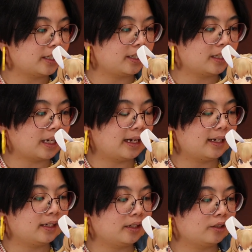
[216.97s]
like
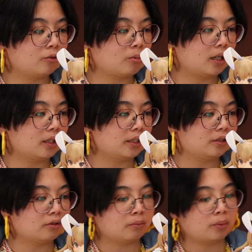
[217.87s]
that, as well as,
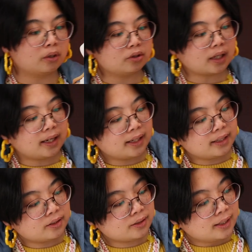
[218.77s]
the bow
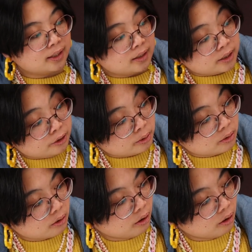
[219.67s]
ties. You could be,